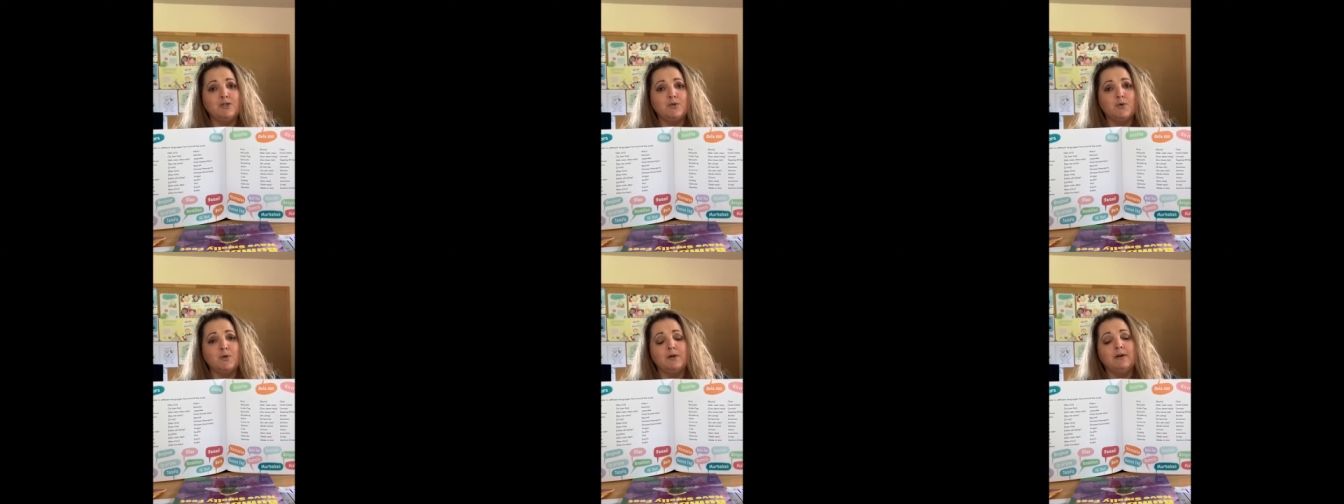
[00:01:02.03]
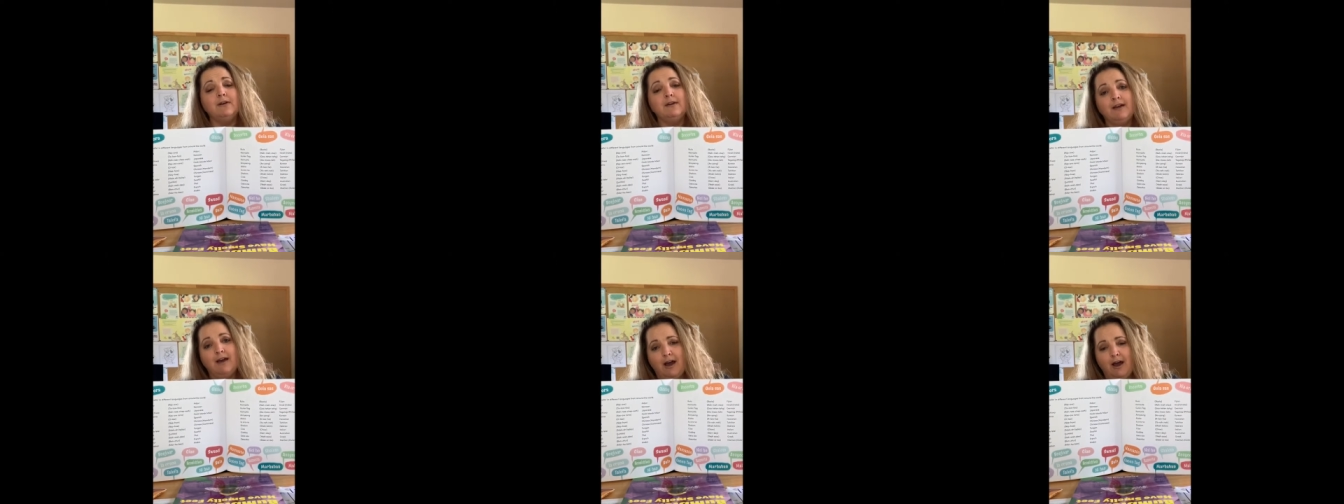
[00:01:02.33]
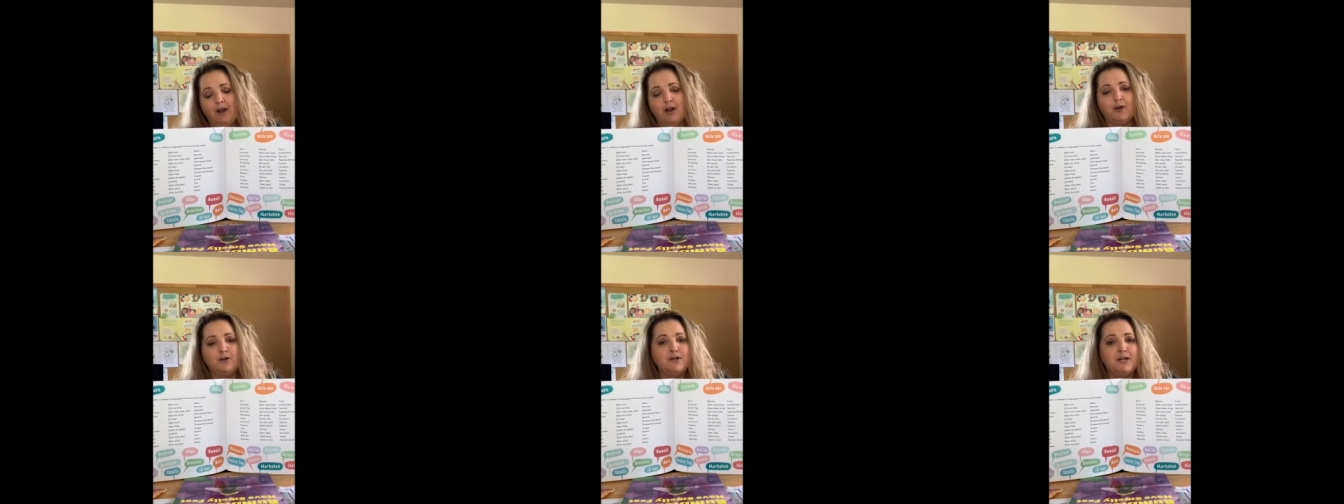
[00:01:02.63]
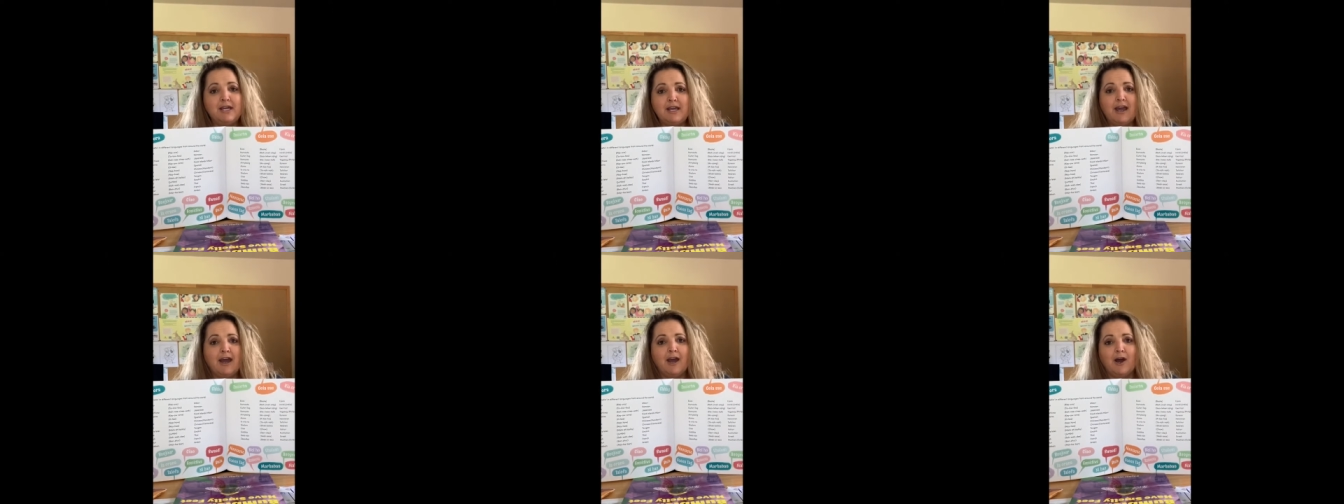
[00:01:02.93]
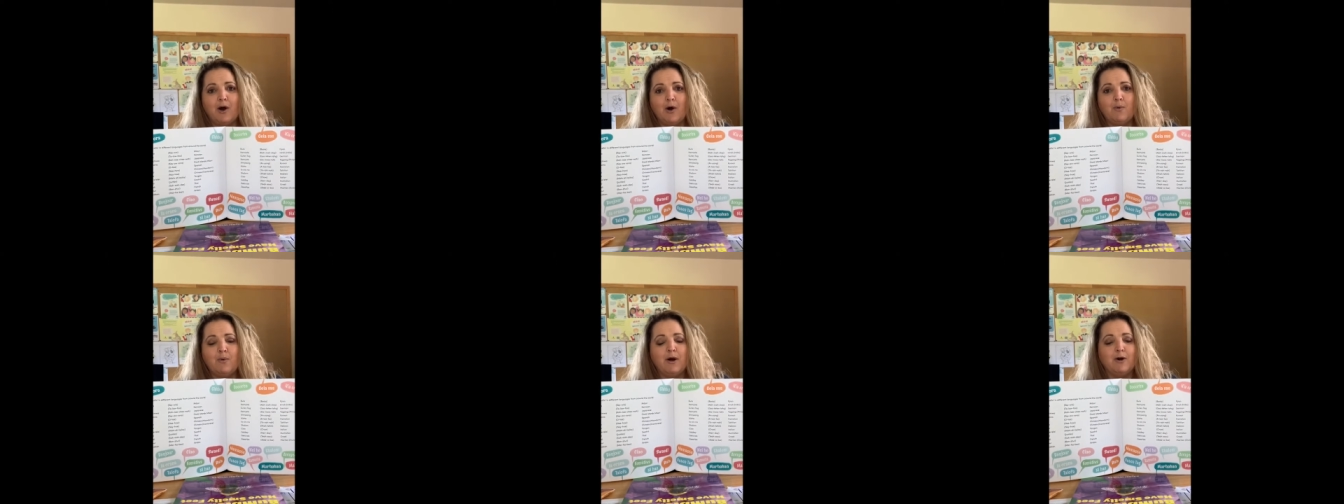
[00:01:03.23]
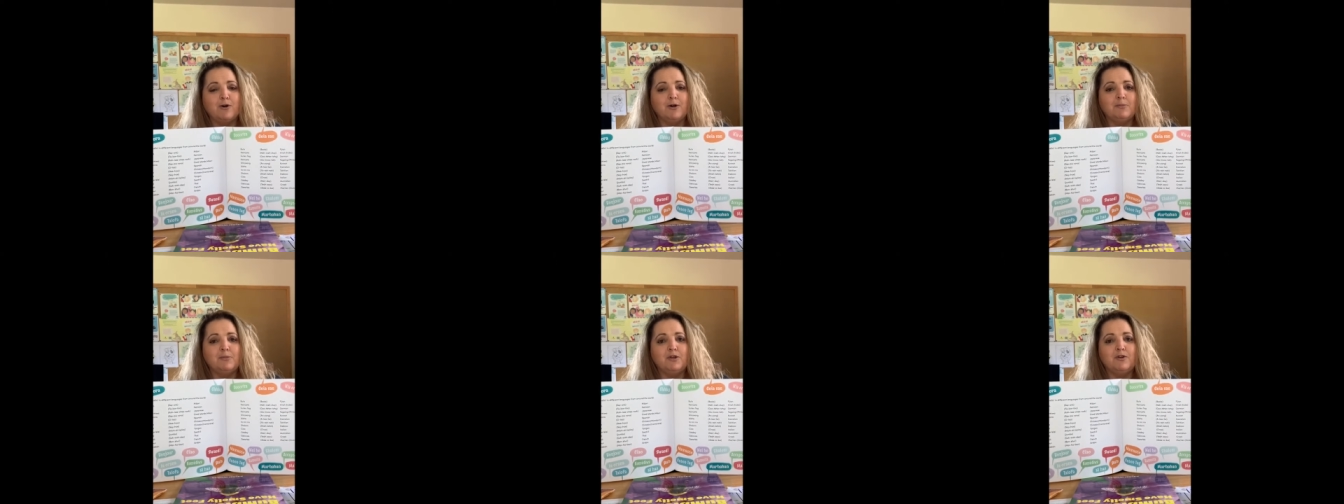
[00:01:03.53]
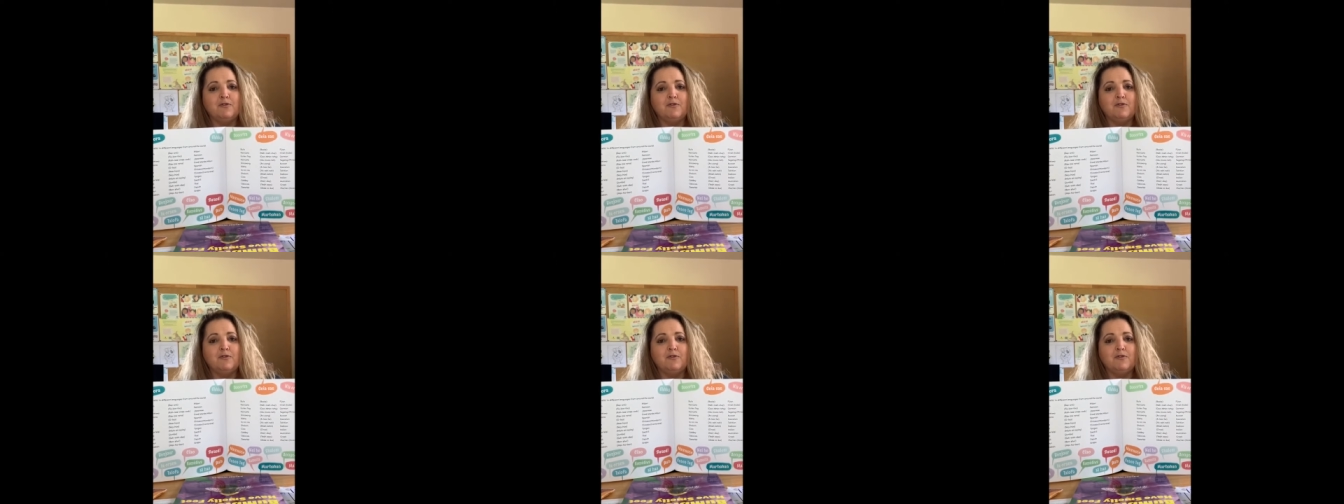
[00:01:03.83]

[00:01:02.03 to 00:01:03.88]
or hello ni hao, welcome new